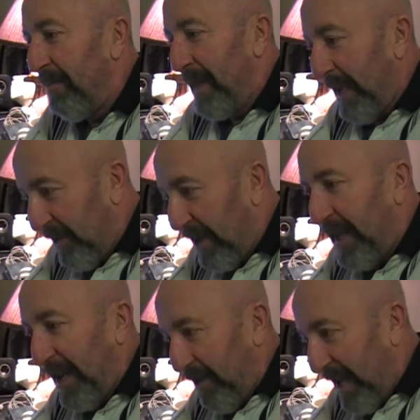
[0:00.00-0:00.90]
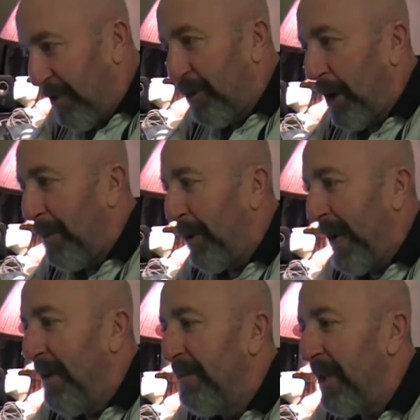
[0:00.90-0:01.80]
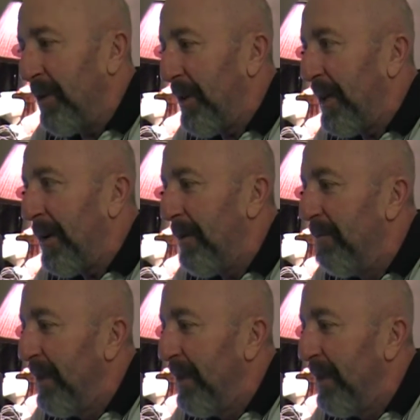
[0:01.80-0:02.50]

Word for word: They, they send your job away. That's what they do.